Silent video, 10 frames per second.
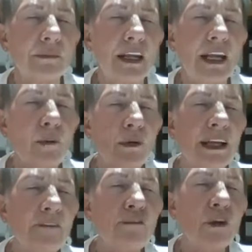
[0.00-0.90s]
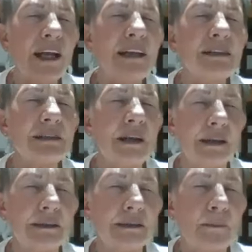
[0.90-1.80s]
He will give you
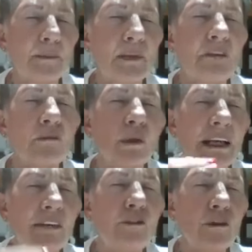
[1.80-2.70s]
insight, He will give you